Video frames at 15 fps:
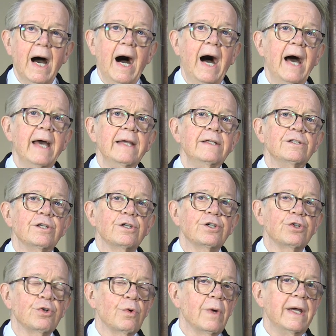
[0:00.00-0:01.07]
I
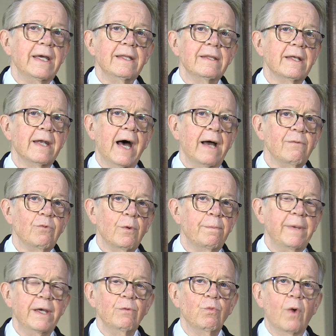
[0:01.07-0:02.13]
decree that I will
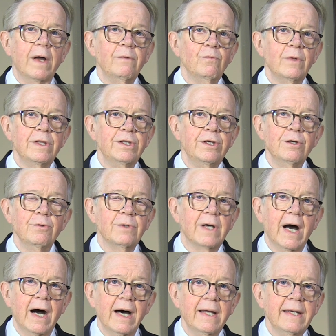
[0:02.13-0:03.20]
be one with you,
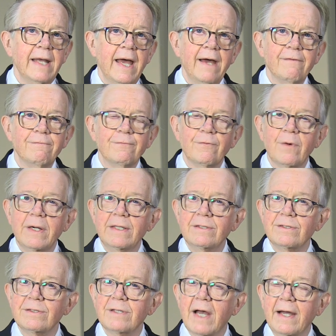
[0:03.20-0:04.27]
God, every
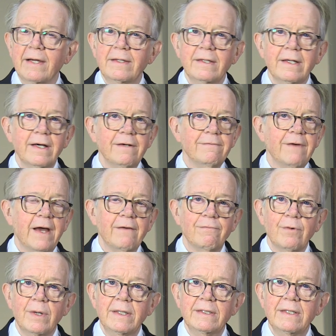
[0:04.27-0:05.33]
second of
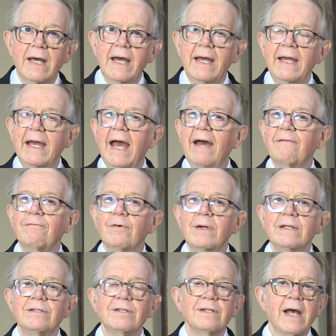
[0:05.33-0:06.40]
every day, every
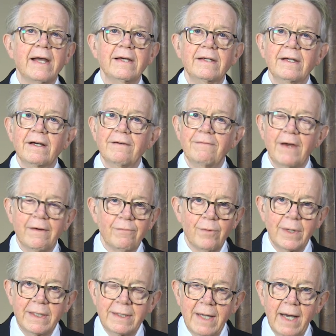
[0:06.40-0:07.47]
second of
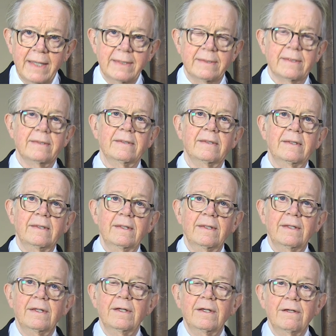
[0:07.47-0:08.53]
every night,
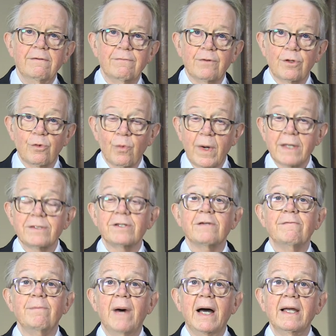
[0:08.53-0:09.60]
for the rest
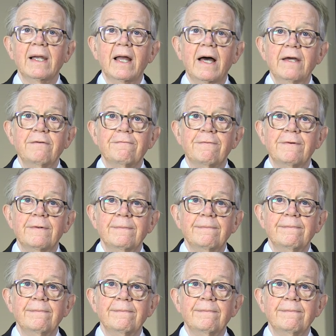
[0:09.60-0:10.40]
of my life,